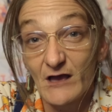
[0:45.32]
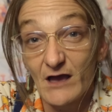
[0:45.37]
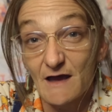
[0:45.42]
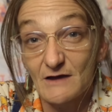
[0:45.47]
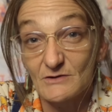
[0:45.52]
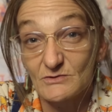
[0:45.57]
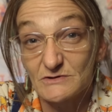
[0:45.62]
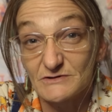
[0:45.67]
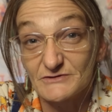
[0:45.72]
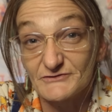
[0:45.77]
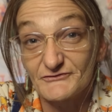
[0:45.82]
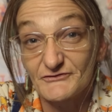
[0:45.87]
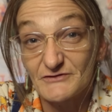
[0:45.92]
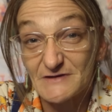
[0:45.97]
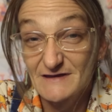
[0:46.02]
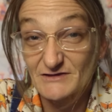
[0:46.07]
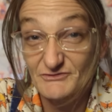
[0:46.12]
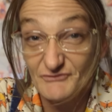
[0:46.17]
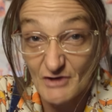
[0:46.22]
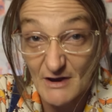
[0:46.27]
I was
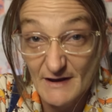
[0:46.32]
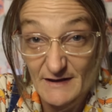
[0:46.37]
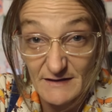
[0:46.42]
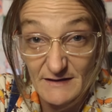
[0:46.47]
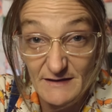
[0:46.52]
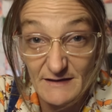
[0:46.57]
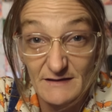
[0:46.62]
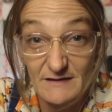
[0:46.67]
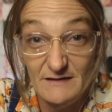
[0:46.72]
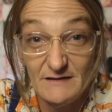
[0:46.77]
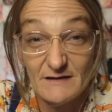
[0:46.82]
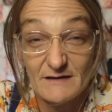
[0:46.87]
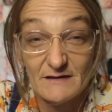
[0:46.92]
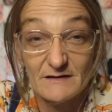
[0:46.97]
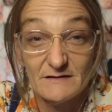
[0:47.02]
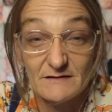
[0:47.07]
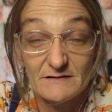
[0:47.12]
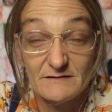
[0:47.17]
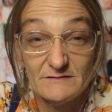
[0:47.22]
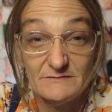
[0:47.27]
hitchhiking
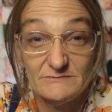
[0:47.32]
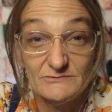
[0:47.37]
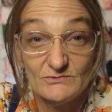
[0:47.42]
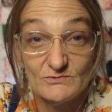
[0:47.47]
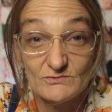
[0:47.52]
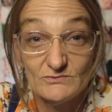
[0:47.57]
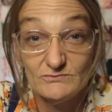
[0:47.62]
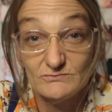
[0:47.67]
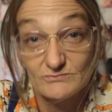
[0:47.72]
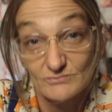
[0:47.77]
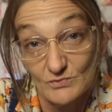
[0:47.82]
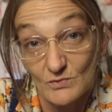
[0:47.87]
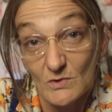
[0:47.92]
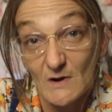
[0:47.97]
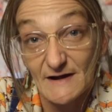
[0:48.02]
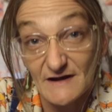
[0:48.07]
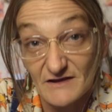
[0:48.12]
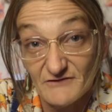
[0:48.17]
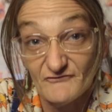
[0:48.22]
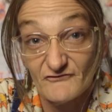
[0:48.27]
and
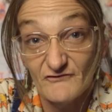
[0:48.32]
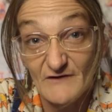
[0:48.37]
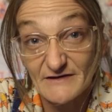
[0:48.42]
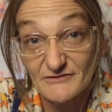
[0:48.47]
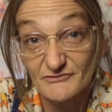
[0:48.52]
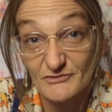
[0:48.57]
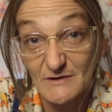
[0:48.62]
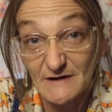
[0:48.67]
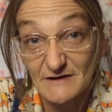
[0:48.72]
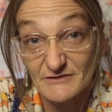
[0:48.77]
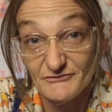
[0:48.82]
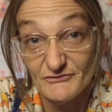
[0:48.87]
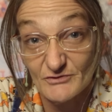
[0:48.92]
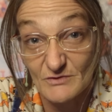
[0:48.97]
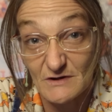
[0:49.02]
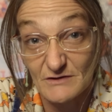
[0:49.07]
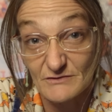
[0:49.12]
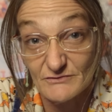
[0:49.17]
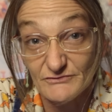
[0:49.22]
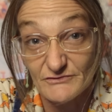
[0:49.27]
riding freight trains
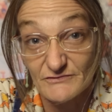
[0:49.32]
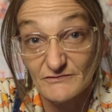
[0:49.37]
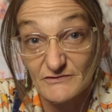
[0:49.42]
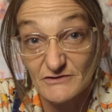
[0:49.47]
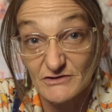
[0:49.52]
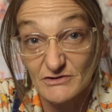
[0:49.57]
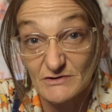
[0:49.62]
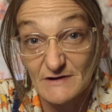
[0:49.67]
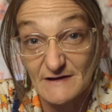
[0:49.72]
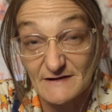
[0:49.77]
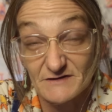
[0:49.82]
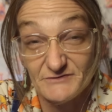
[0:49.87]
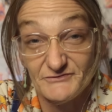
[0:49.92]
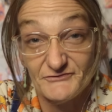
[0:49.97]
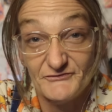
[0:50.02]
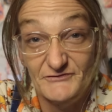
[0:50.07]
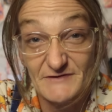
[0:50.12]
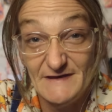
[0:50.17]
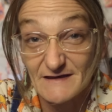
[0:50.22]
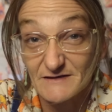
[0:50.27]
around the United
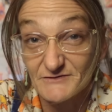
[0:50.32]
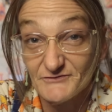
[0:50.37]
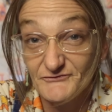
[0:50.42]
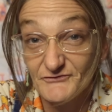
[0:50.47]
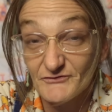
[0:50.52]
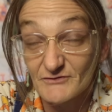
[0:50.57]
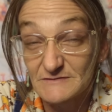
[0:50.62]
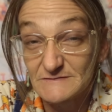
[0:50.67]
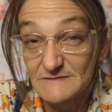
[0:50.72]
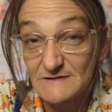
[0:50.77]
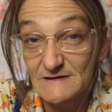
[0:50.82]
States.